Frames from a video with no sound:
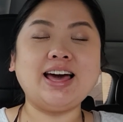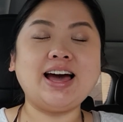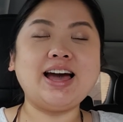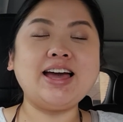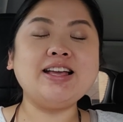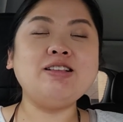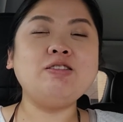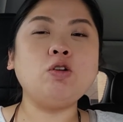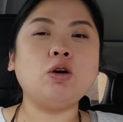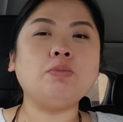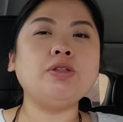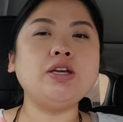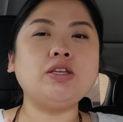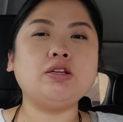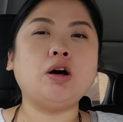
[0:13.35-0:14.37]
I
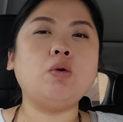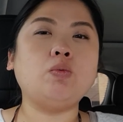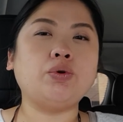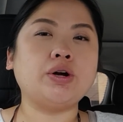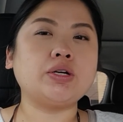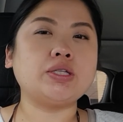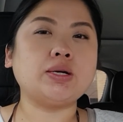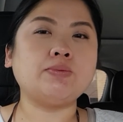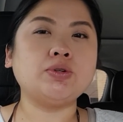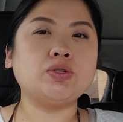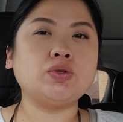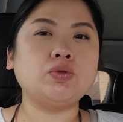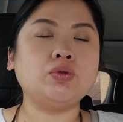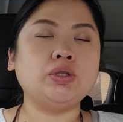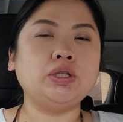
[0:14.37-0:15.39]
normally don't work summer
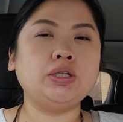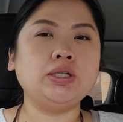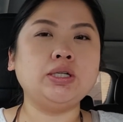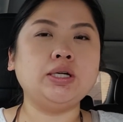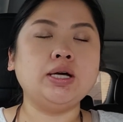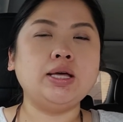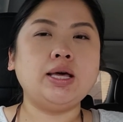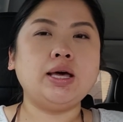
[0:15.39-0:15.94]
school.